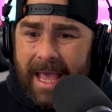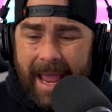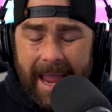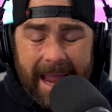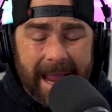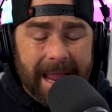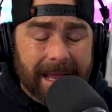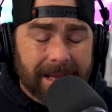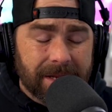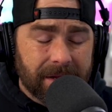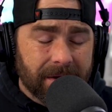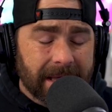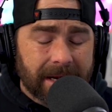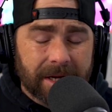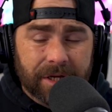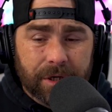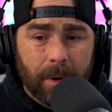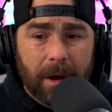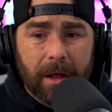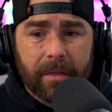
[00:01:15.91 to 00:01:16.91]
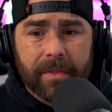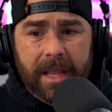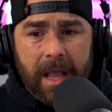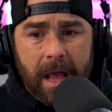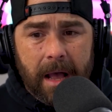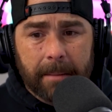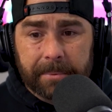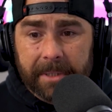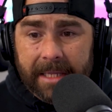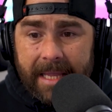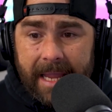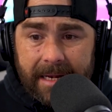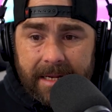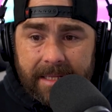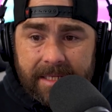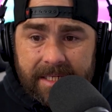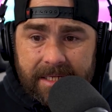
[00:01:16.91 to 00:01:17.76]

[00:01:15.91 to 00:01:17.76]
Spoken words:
and you got to do all the complicated